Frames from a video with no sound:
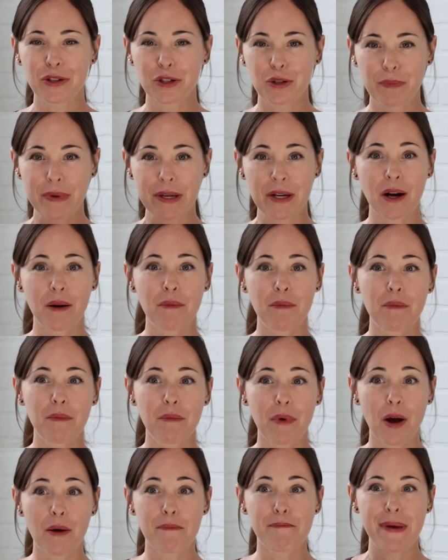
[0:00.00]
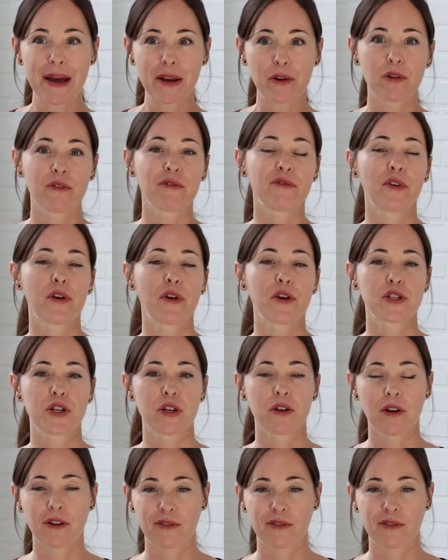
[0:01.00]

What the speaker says: to become a better version